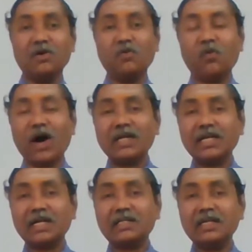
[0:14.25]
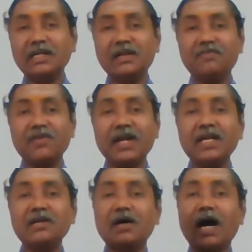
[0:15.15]
what are the
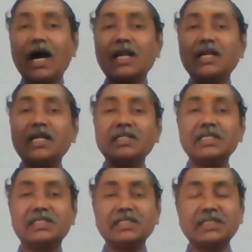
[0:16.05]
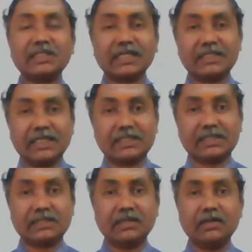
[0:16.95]
different organization
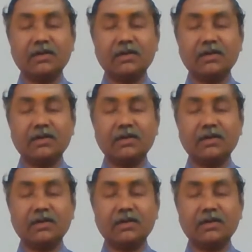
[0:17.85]
structures.